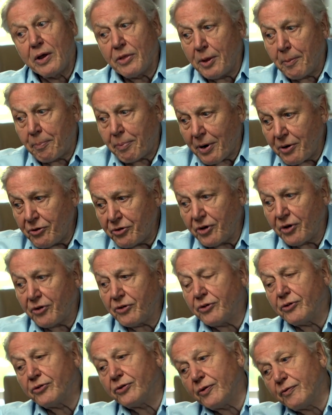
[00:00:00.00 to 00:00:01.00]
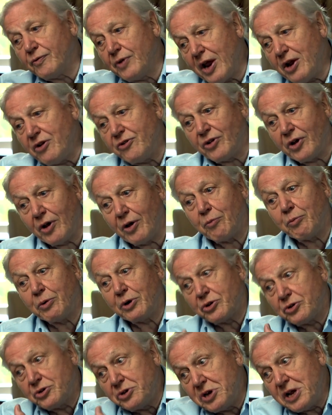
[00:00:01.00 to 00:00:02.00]
The processes of nature
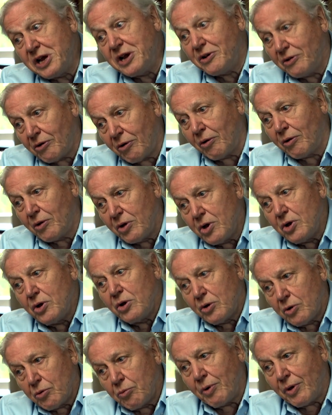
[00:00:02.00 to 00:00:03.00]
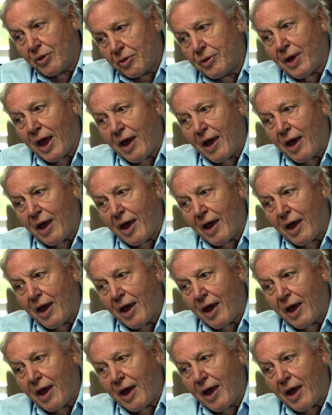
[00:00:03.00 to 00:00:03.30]
which deal with